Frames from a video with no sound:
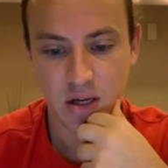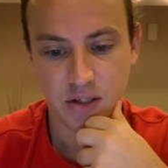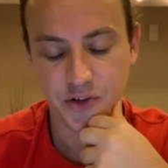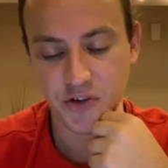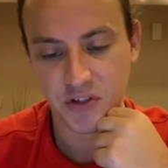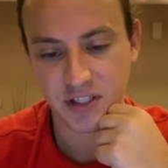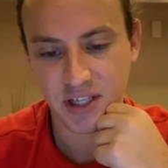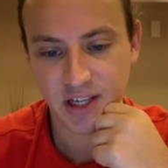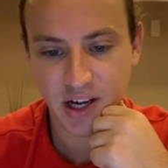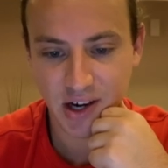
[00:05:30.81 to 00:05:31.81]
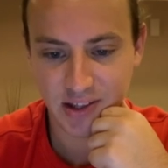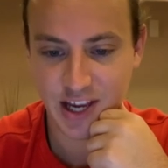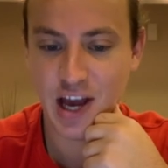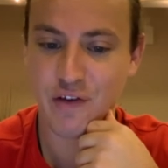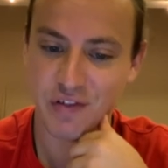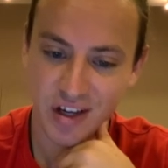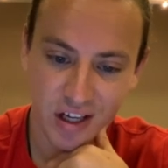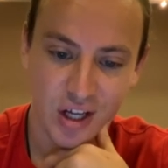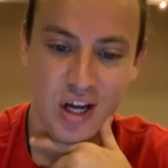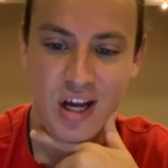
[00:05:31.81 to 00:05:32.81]
so you'll see here they have
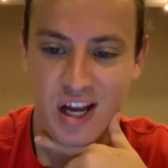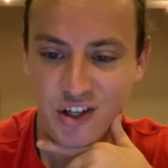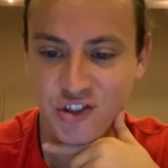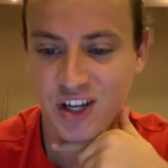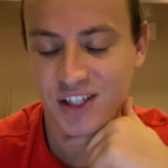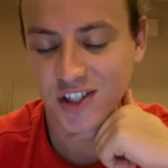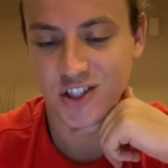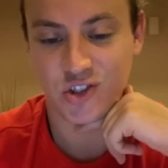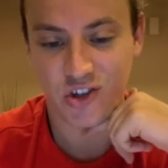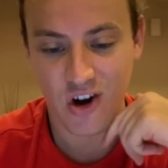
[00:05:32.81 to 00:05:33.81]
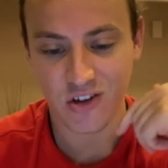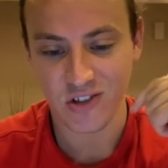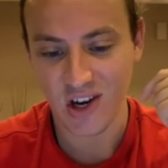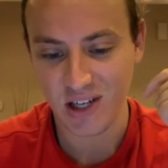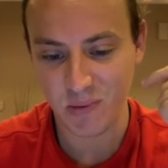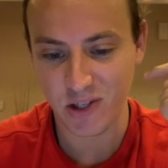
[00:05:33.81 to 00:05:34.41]
a Shadowless Charizard,